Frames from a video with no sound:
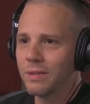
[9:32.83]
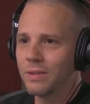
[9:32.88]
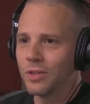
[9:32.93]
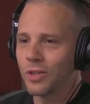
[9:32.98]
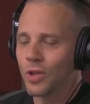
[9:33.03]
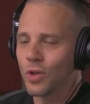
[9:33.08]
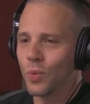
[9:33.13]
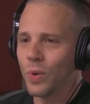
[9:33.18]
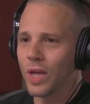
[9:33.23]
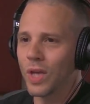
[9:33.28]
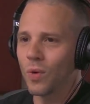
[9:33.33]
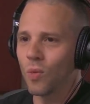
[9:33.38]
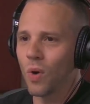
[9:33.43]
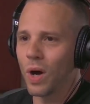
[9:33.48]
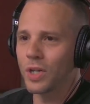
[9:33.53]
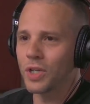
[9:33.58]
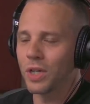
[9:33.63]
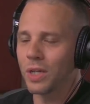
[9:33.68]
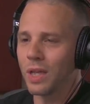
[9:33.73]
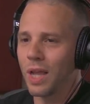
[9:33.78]
So that we can
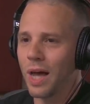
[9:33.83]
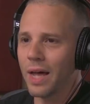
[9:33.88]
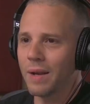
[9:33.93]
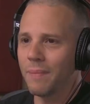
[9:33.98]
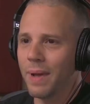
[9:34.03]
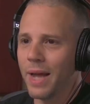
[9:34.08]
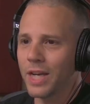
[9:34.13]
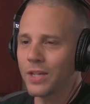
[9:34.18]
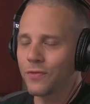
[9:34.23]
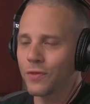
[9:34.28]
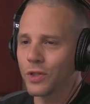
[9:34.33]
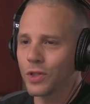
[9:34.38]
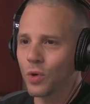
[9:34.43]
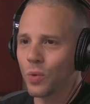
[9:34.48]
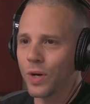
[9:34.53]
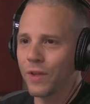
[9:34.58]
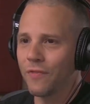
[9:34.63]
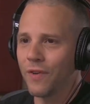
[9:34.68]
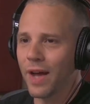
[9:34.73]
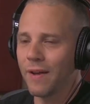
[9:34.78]
watch a Lana match for
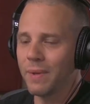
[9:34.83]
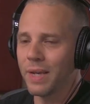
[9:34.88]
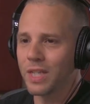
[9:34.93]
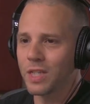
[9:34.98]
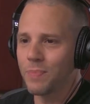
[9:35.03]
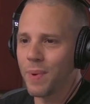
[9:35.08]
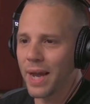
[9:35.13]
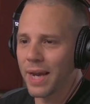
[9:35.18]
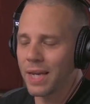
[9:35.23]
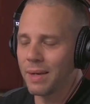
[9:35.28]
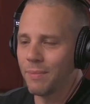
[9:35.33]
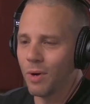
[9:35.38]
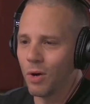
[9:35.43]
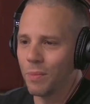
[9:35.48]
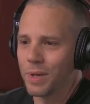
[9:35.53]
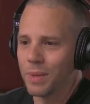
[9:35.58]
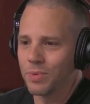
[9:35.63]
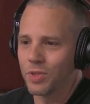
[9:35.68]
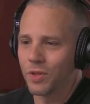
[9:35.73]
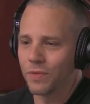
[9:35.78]
twenty-five minutes. Back in a
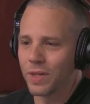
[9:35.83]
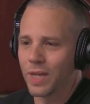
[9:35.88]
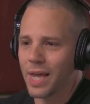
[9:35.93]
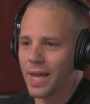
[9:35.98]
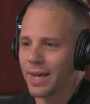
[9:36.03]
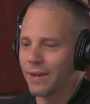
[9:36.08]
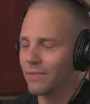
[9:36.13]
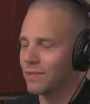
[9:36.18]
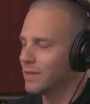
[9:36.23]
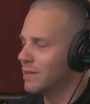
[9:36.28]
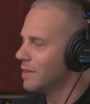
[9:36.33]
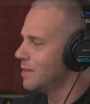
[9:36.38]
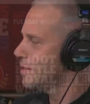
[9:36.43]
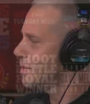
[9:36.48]
moment, Observer Live.